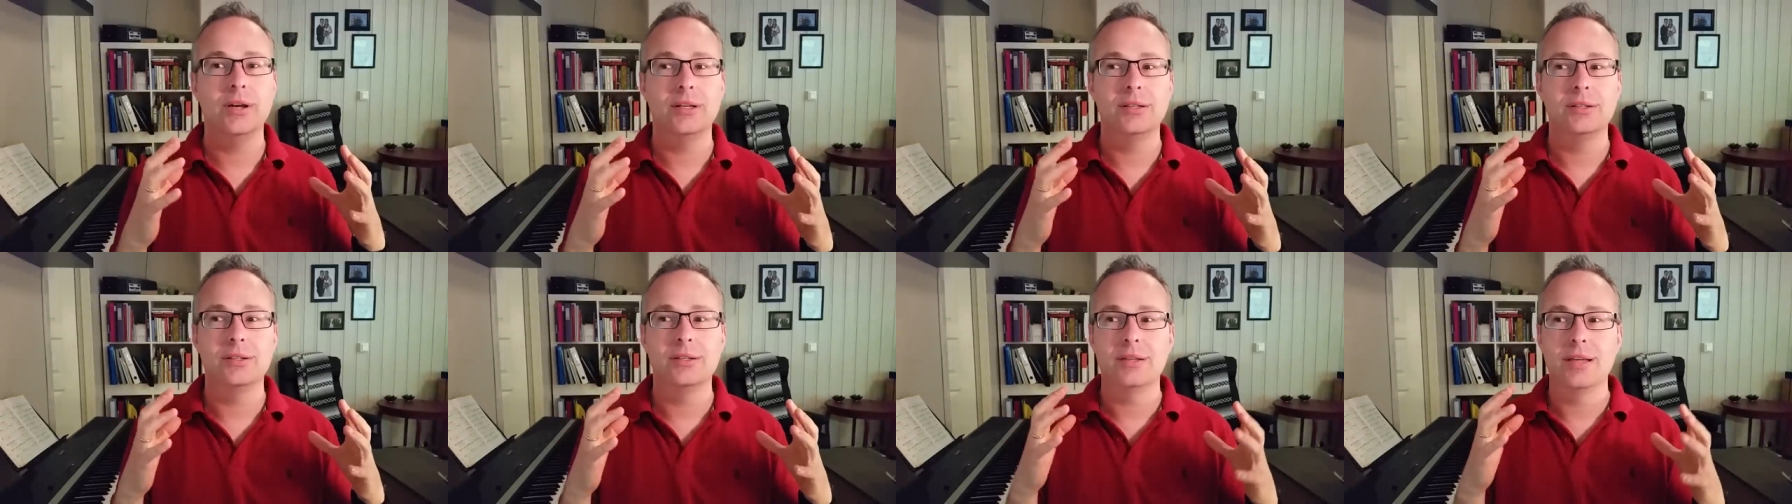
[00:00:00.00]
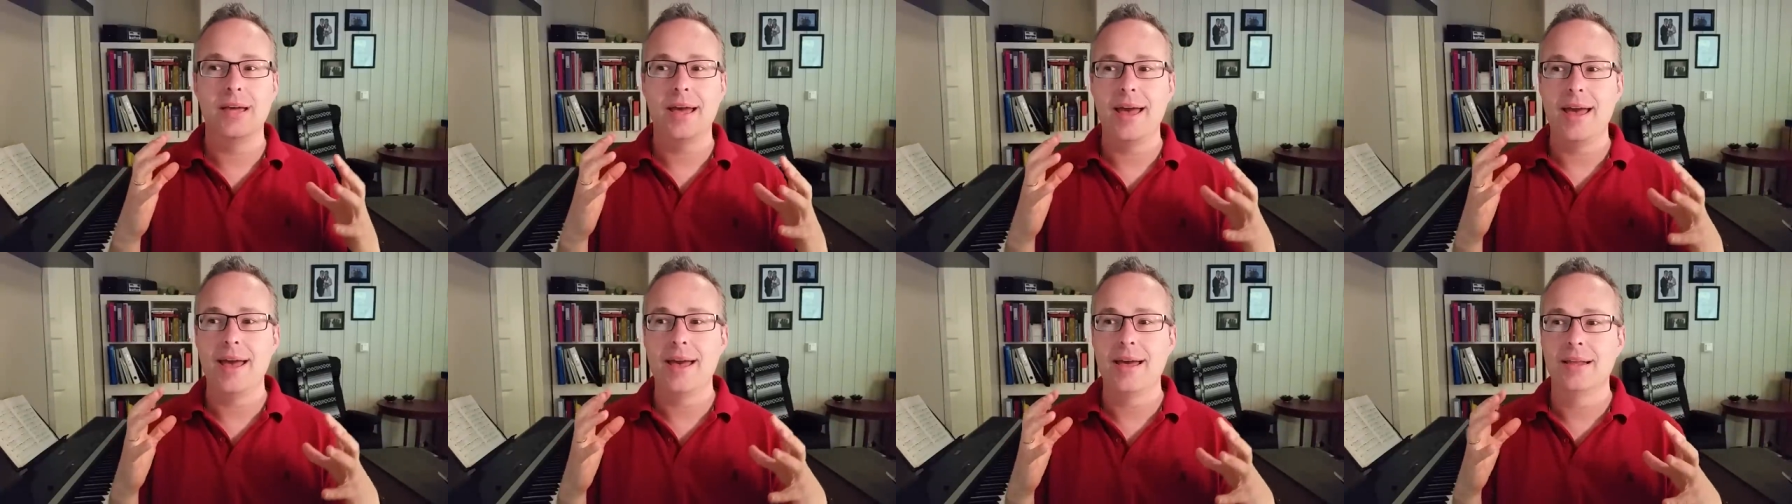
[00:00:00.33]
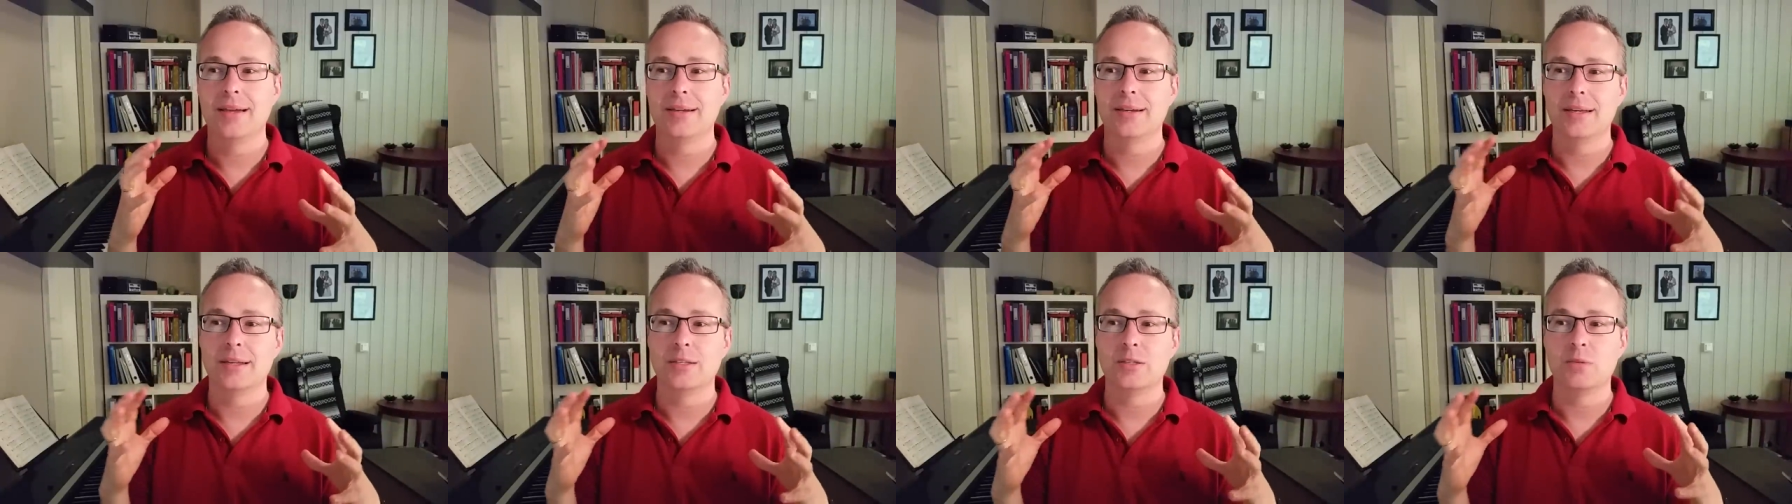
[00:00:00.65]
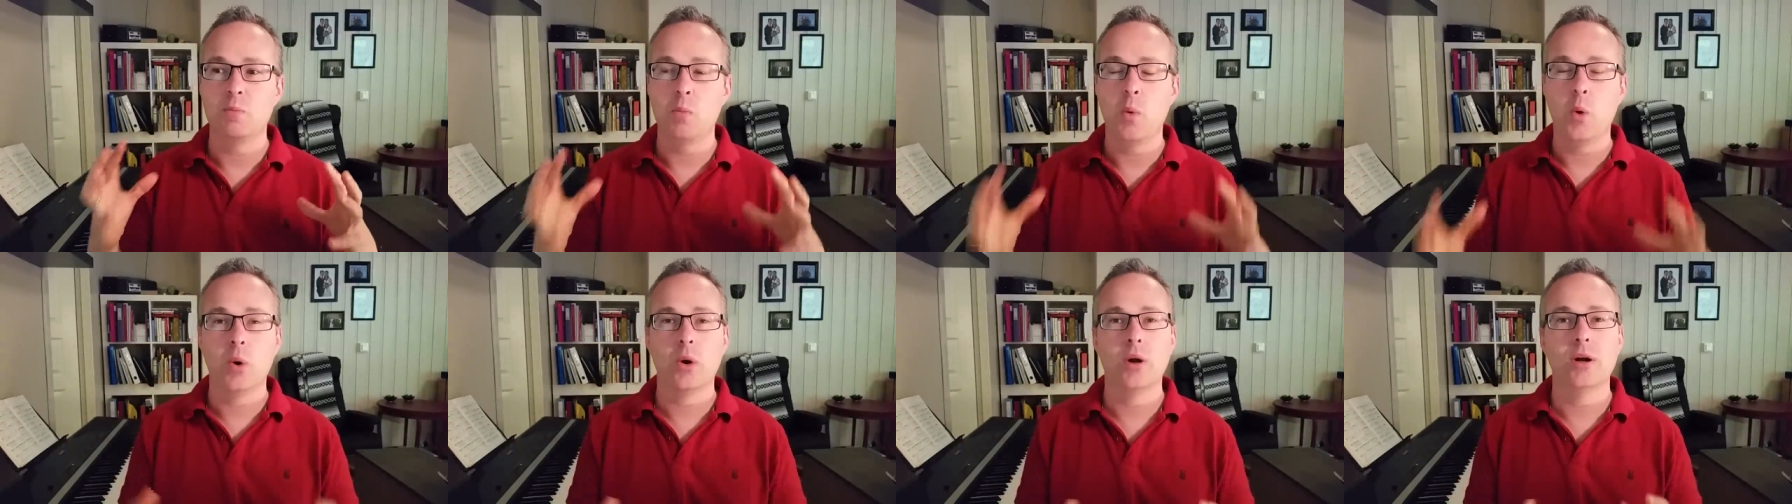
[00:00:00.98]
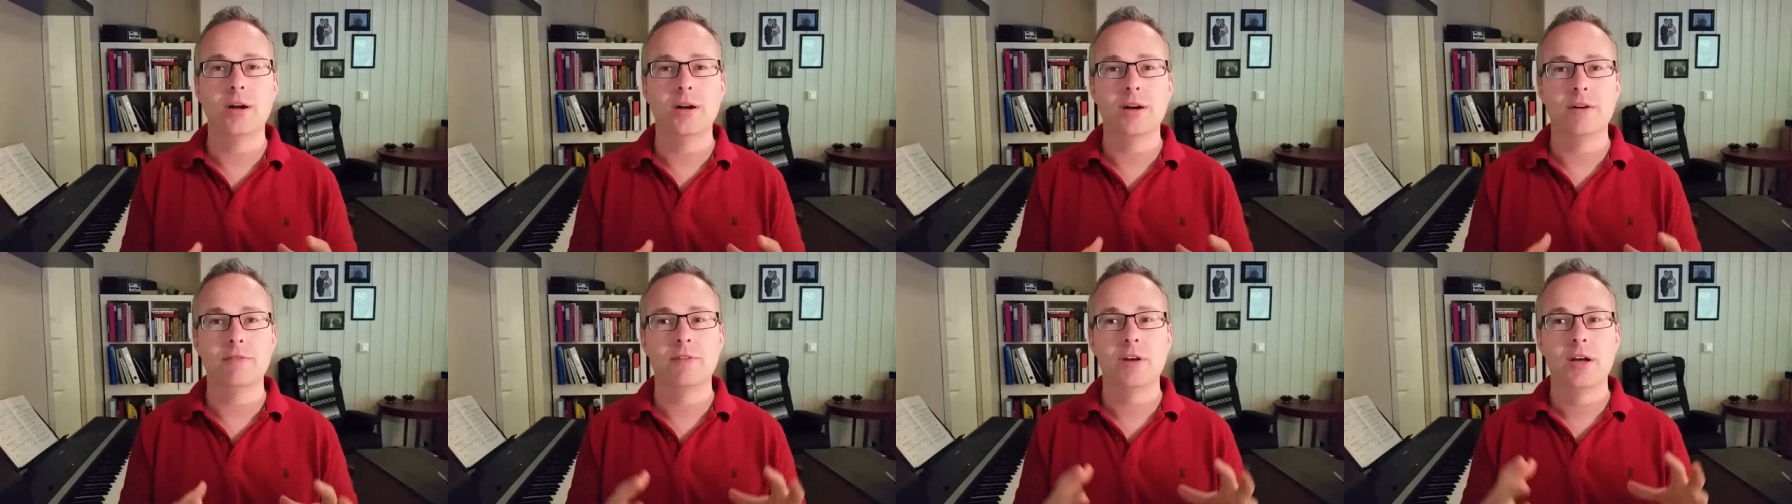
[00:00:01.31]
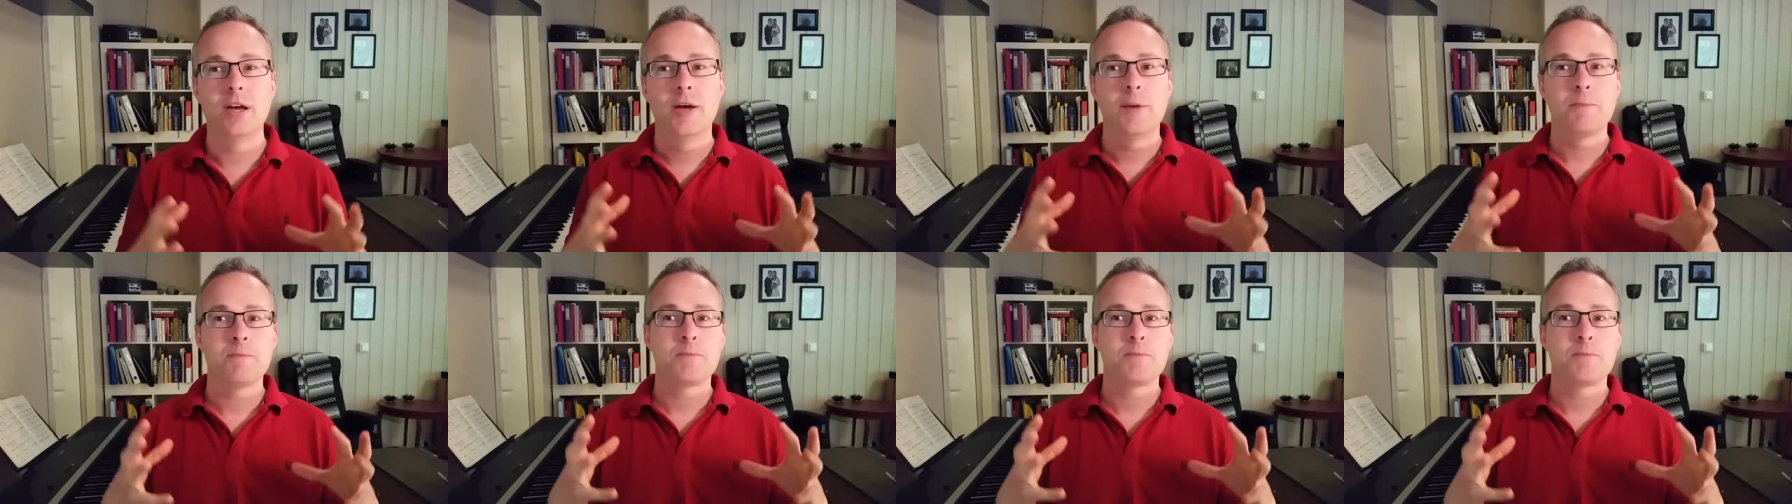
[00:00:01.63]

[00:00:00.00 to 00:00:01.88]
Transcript: And it's more of